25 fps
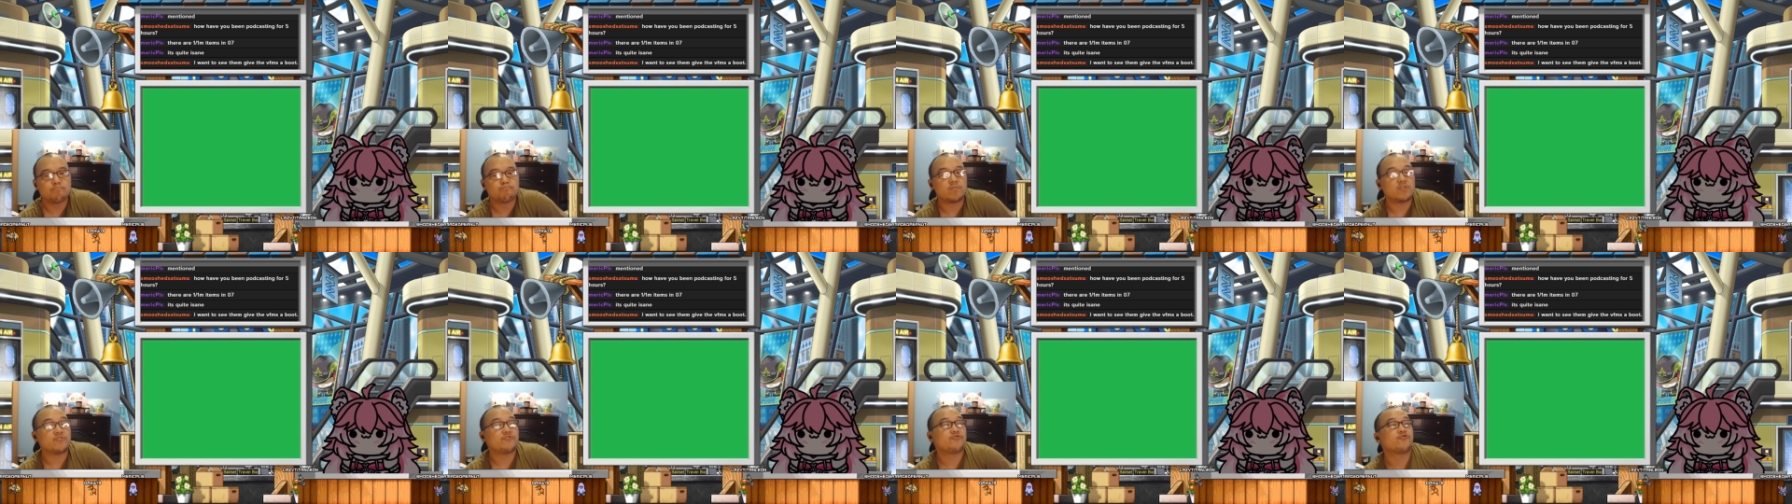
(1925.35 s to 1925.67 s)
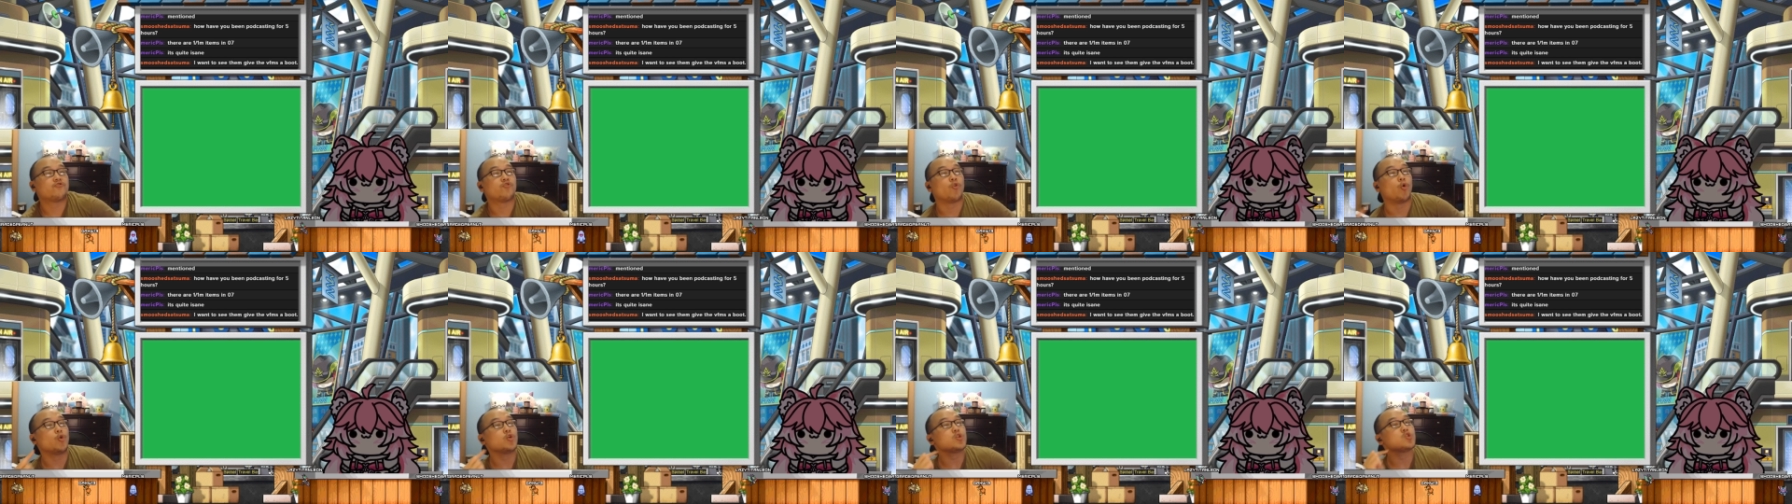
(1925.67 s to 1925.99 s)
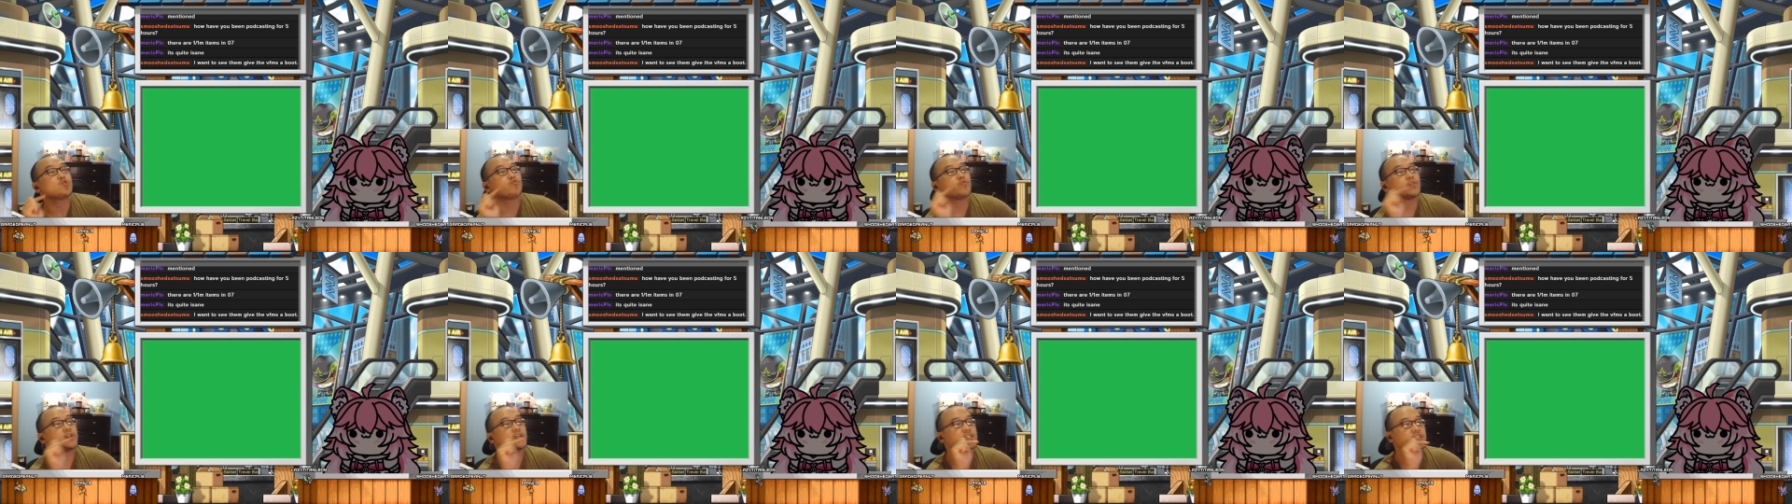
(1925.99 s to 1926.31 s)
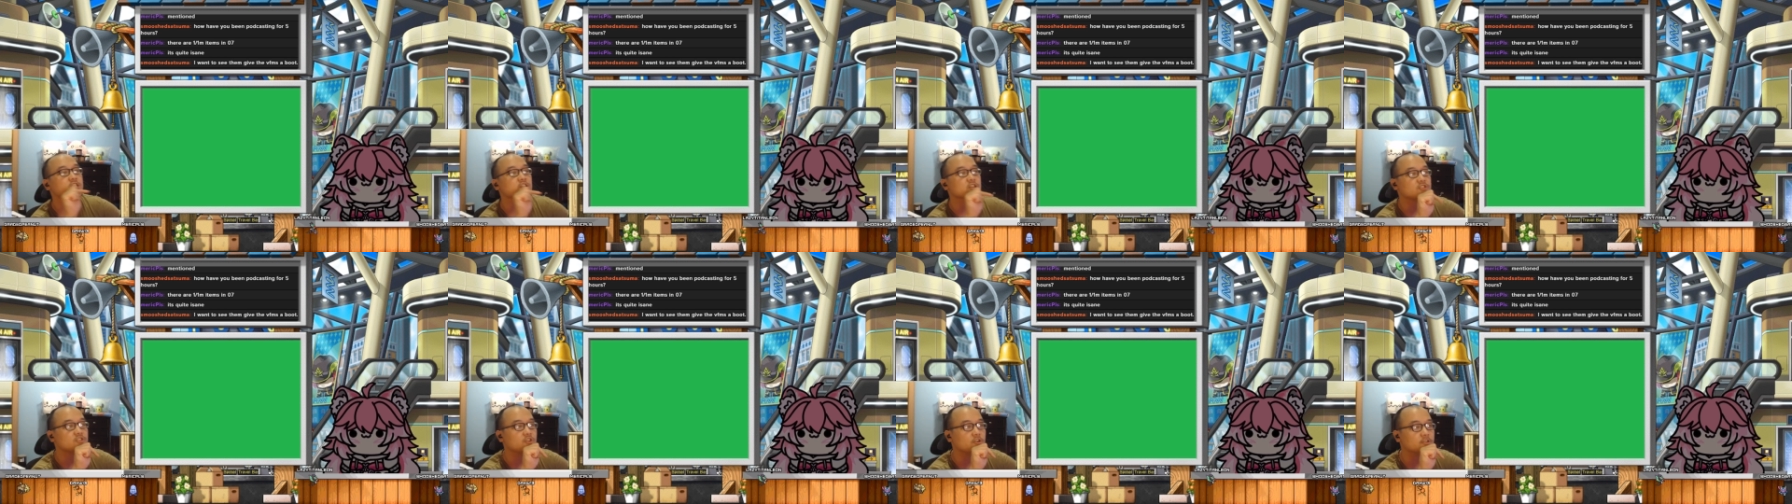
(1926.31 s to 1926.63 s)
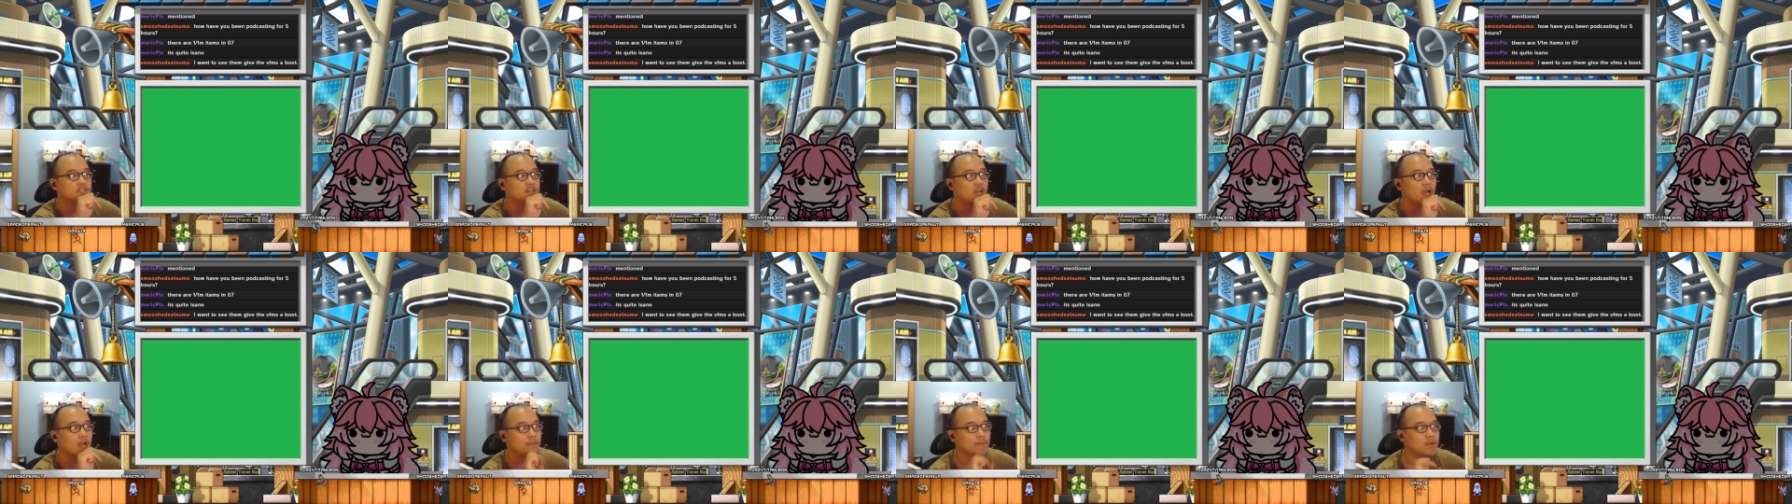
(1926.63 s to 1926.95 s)
before you release the
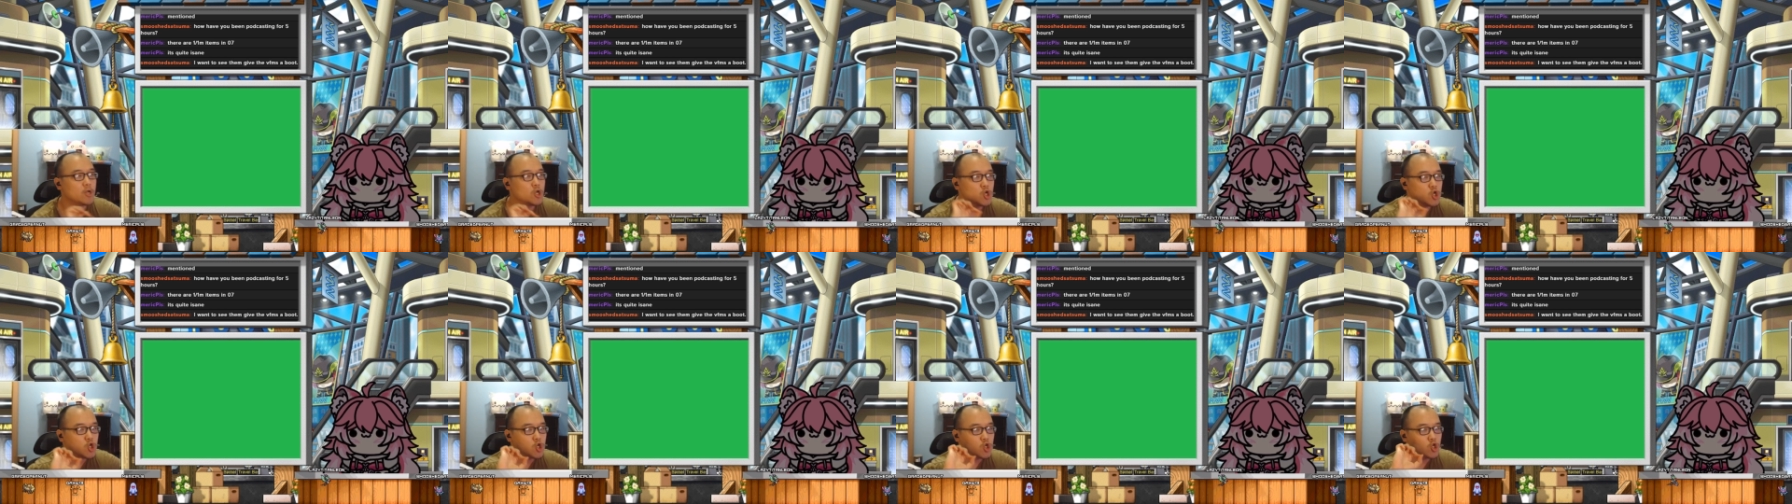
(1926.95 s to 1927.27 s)
third time,